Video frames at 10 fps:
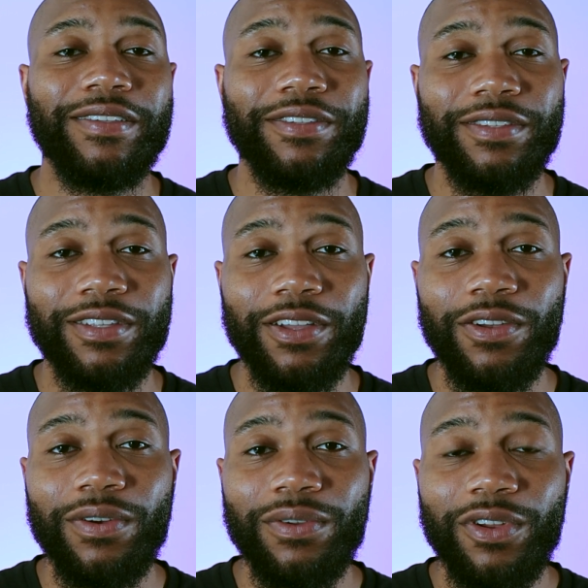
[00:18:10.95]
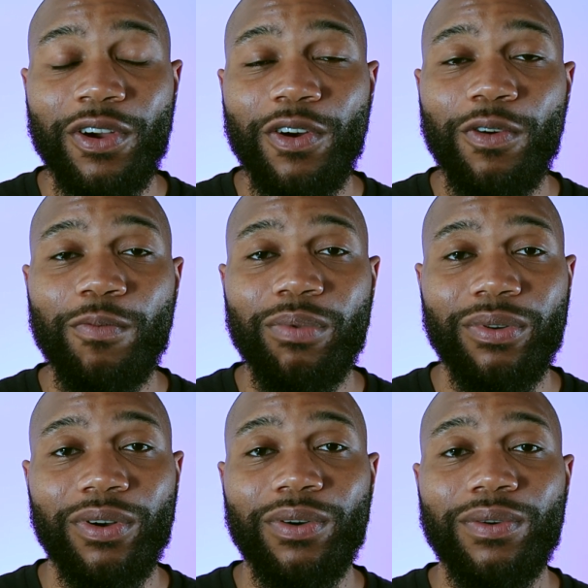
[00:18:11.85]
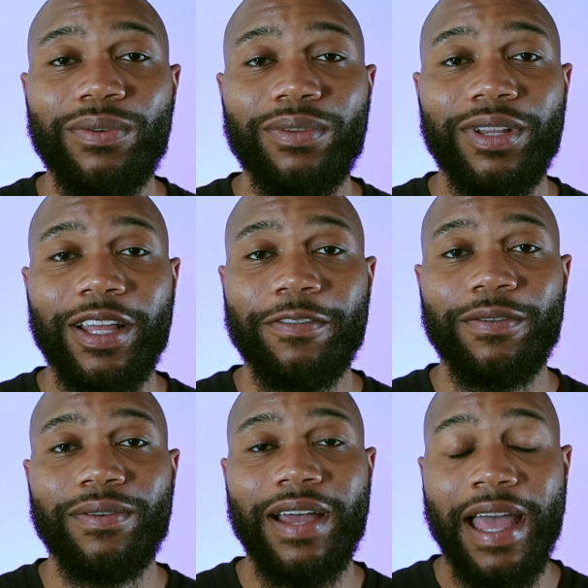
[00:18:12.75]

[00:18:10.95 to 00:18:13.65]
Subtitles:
Still no pro level